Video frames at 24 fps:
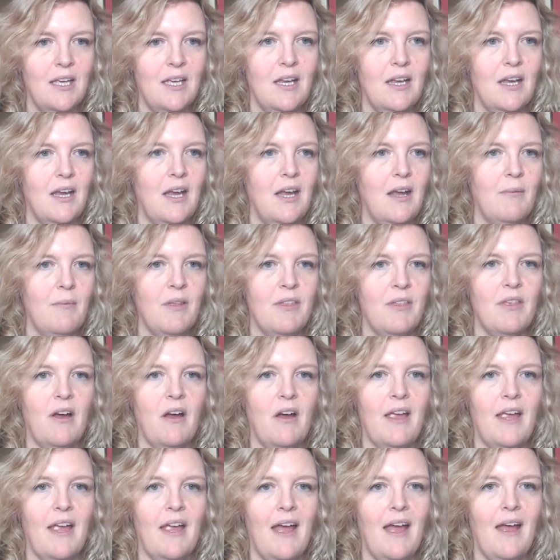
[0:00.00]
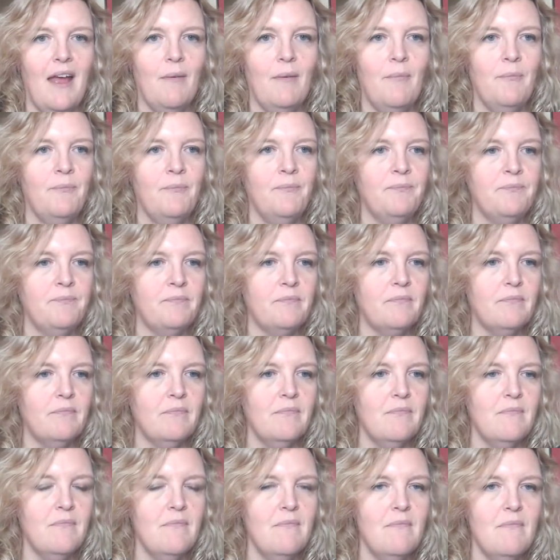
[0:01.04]
that I
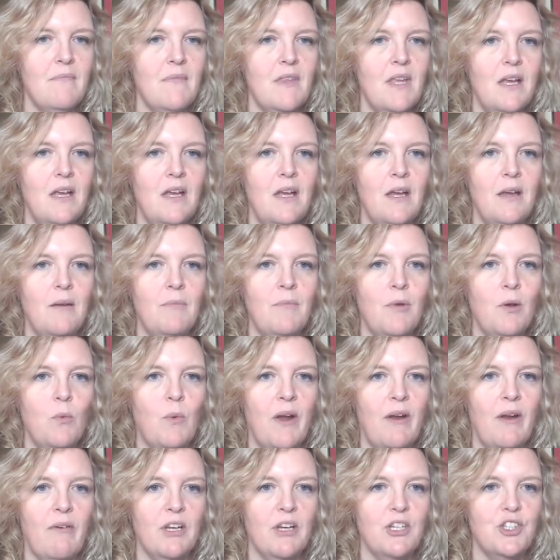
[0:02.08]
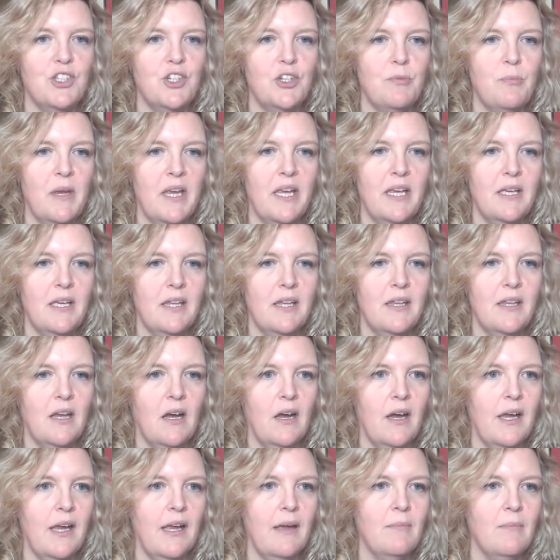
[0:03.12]
am where I should be and that
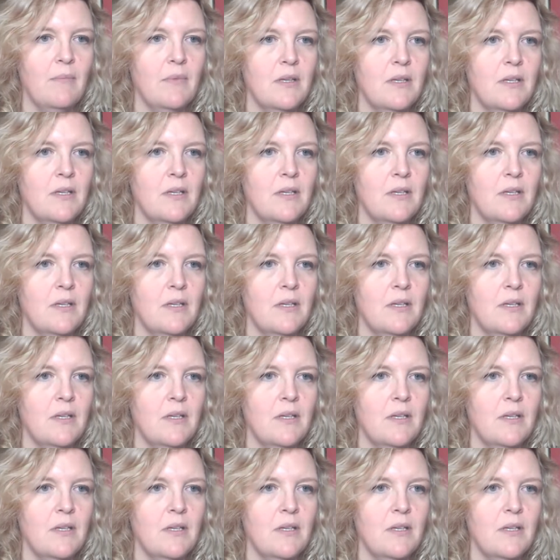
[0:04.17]
I am